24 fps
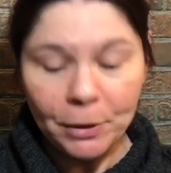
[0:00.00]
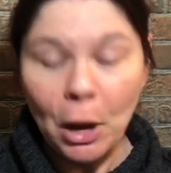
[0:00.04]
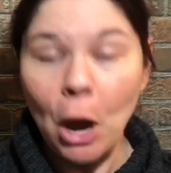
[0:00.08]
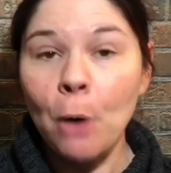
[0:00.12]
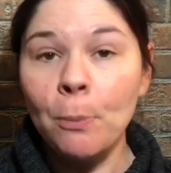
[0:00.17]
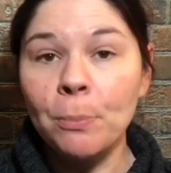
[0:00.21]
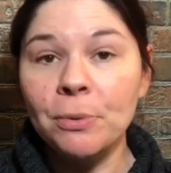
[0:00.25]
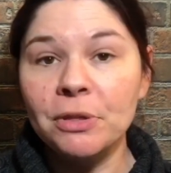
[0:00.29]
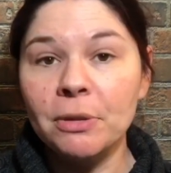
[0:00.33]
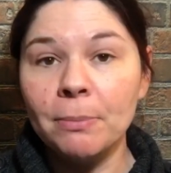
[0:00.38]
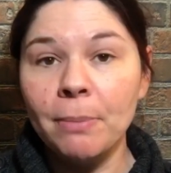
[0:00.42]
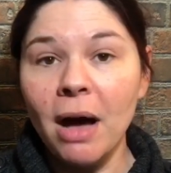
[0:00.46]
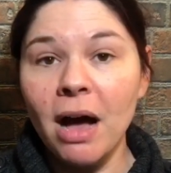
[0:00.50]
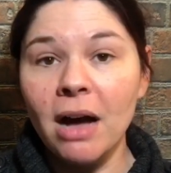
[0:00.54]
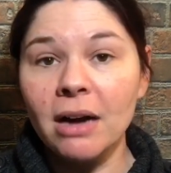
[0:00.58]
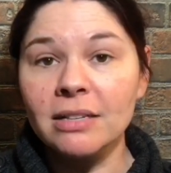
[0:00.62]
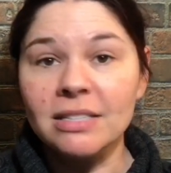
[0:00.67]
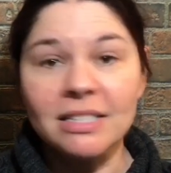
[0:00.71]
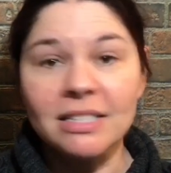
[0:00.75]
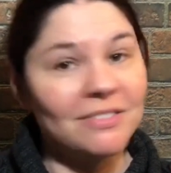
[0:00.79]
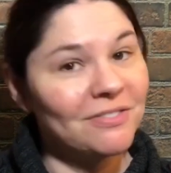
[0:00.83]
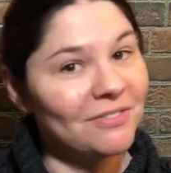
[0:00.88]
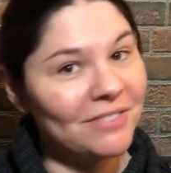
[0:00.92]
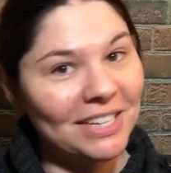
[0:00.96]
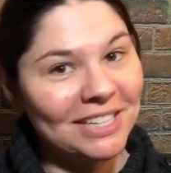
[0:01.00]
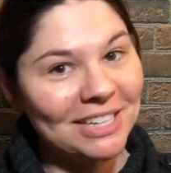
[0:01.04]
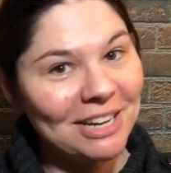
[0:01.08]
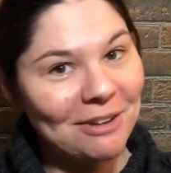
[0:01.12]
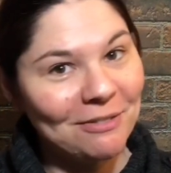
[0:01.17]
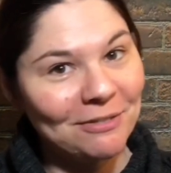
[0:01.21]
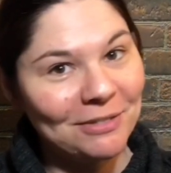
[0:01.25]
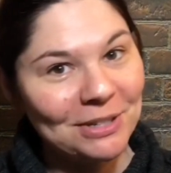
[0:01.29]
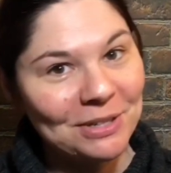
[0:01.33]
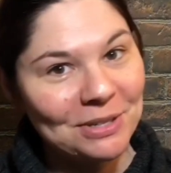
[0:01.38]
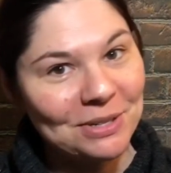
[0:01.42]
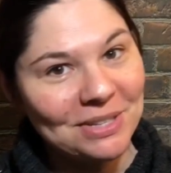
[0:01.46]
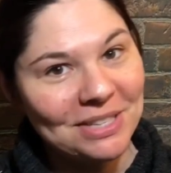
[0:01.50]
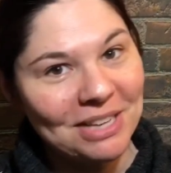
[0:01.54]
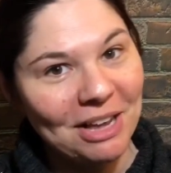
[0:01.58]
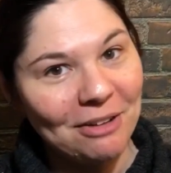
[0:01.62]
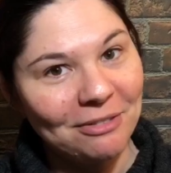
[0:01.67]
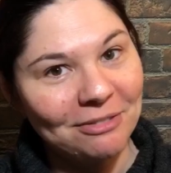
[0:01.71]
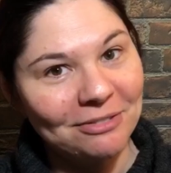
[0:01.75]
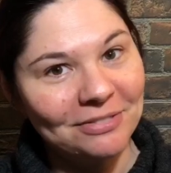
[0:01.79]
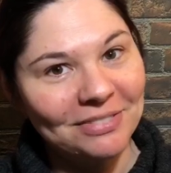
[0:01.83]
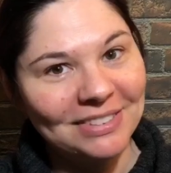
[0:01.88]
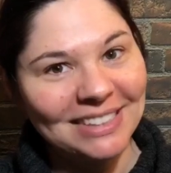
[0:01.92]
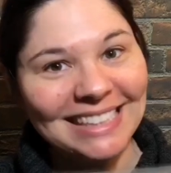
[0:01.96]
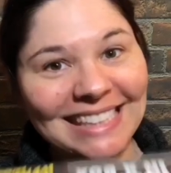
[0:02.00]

Open the box and find out for yourself.